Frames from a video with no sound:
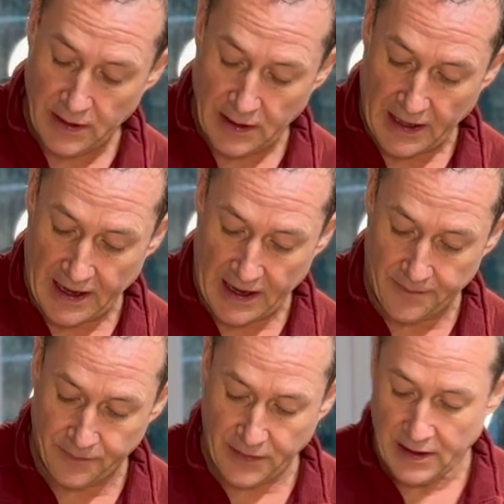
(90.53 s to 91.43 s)

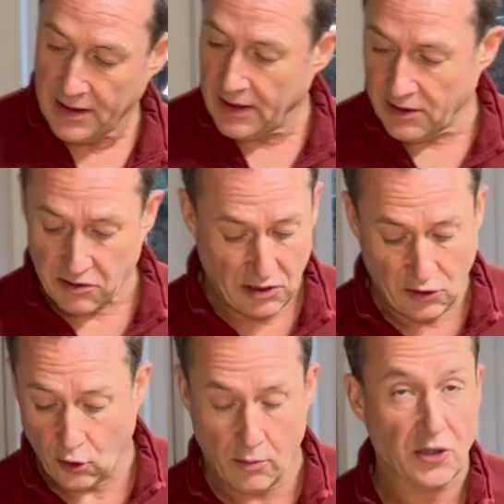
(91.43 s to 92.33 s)

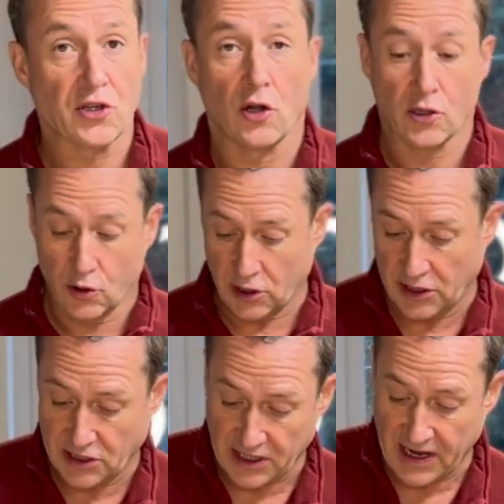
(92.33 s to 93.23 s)
Normal salt,
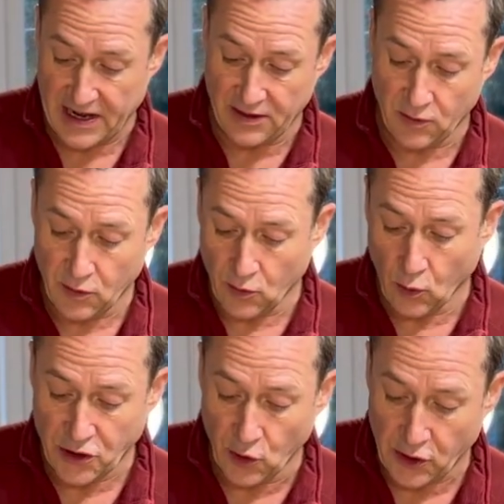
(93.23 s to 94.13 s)
it's again
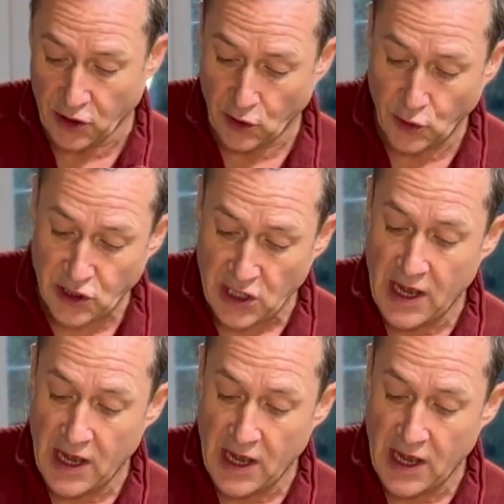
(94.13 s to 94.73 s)
what you want to use.